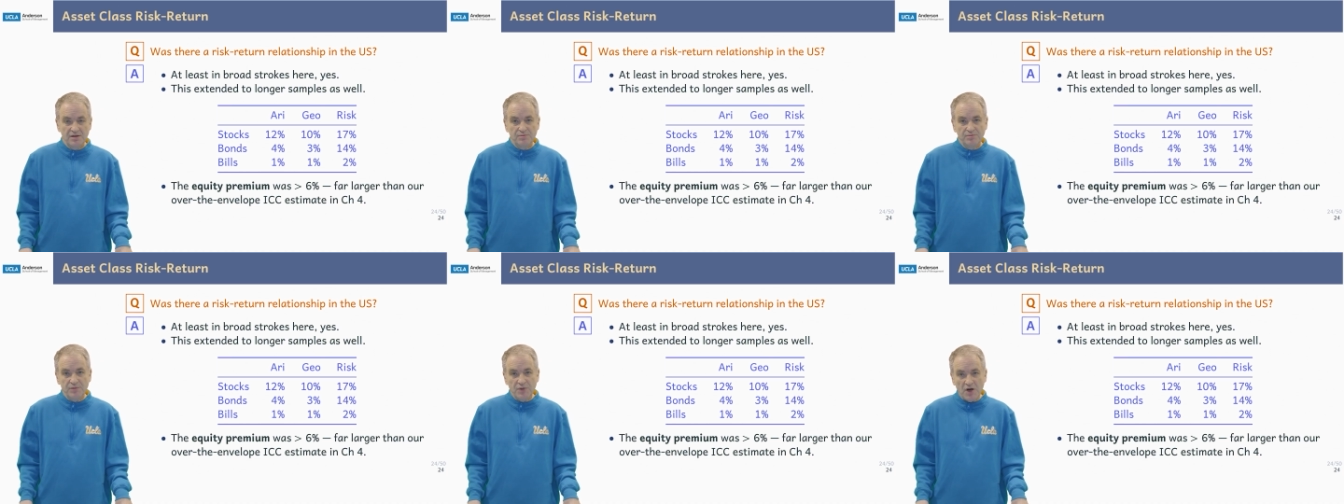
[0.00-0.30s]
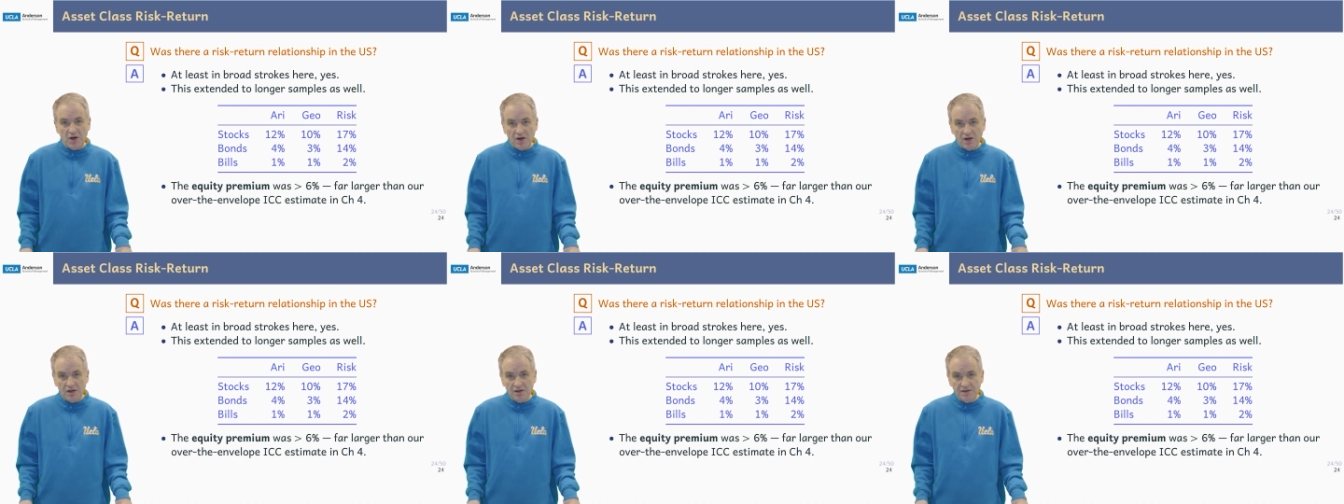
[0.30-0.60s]

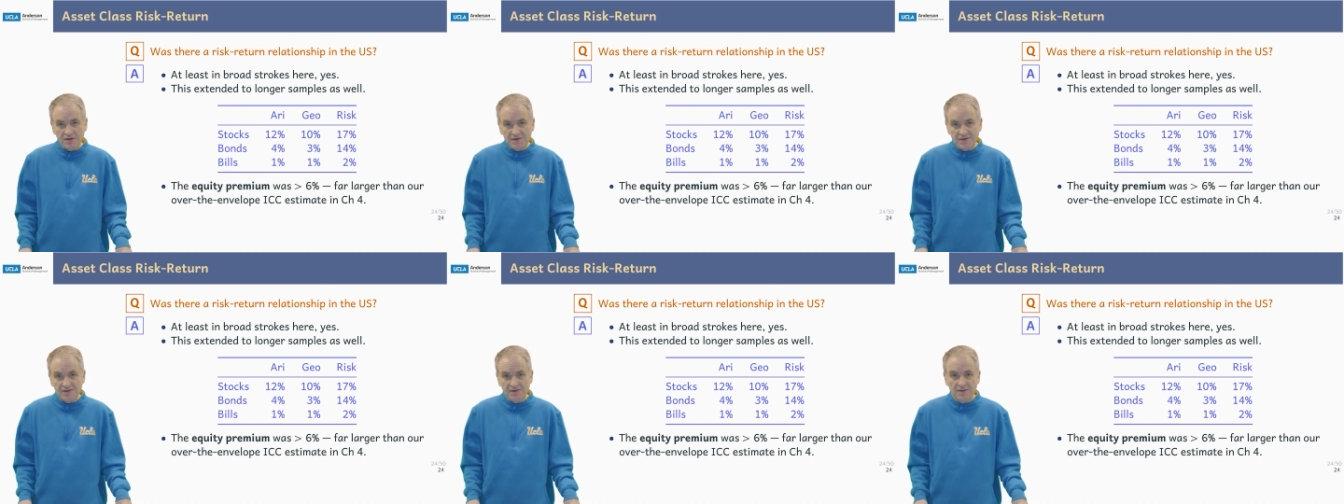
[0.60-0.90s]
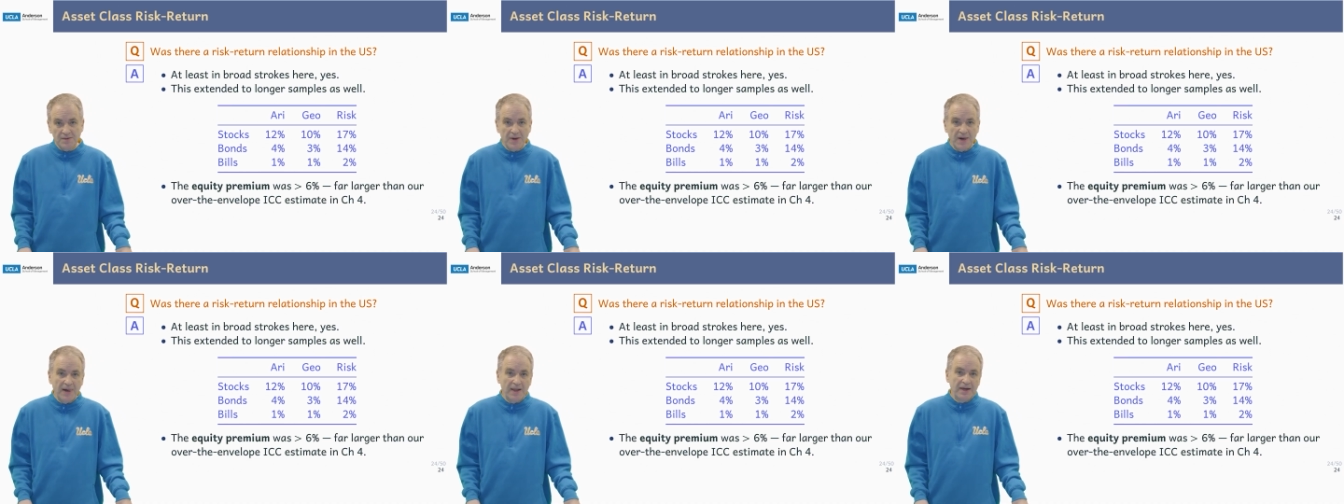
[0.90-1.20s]

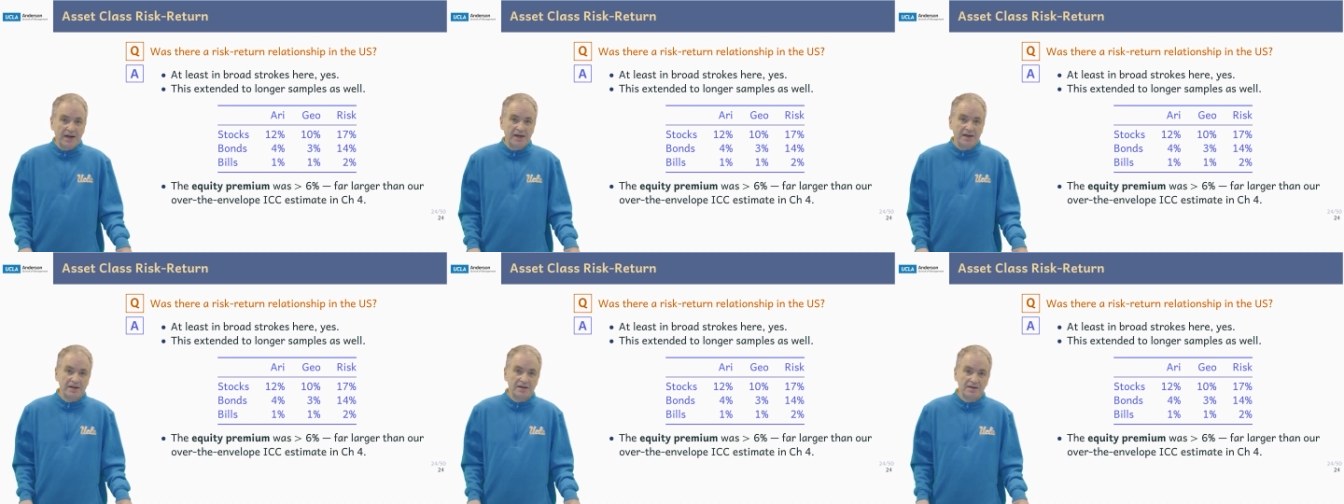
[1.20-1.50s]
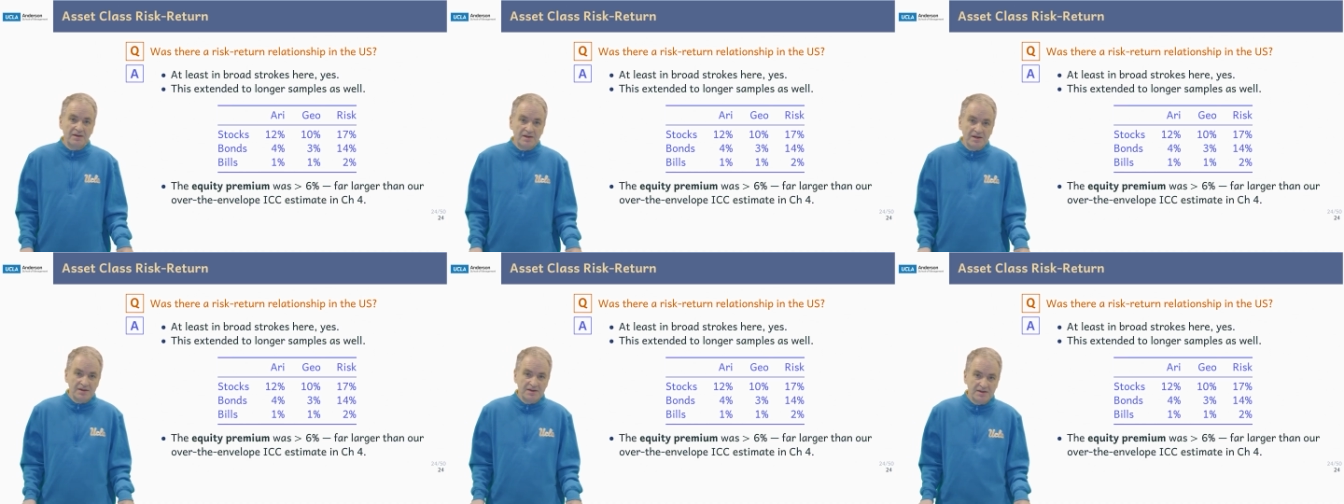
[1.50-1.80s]
Bonds, in
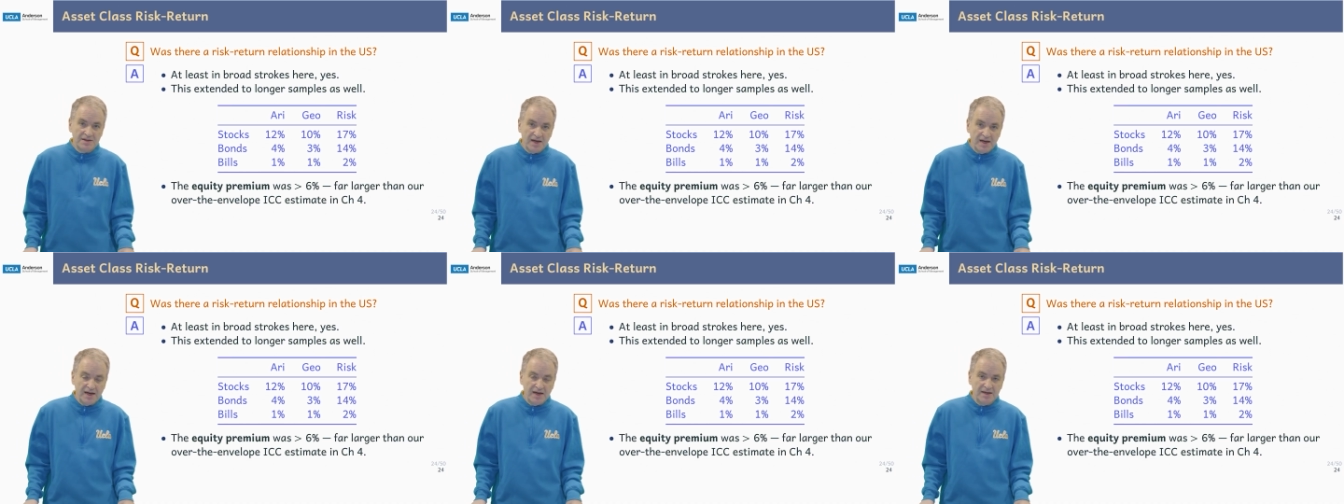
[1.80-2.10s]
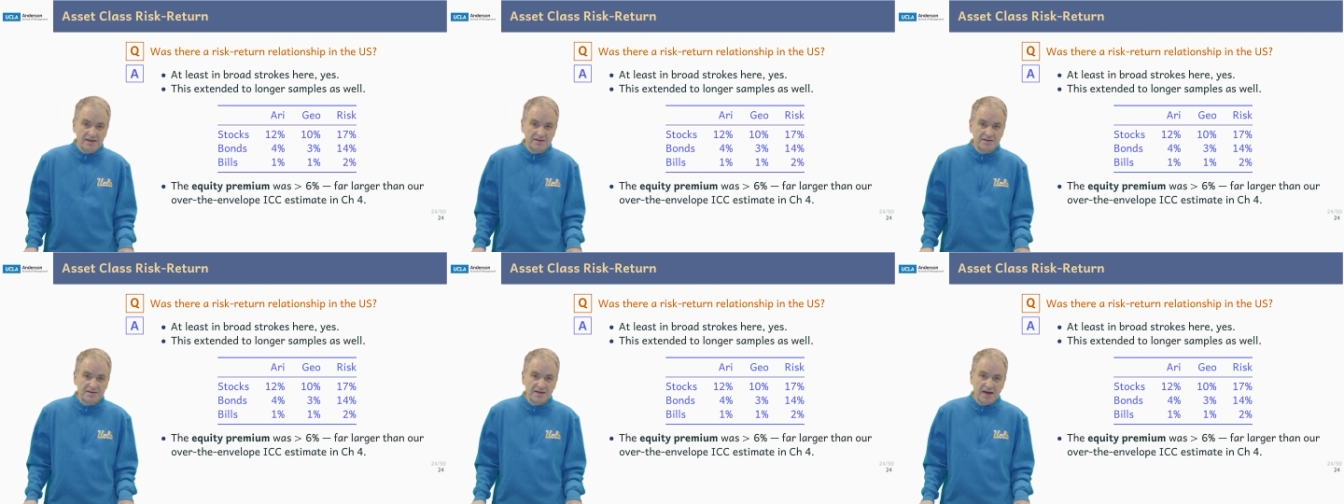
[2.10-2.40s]
this case,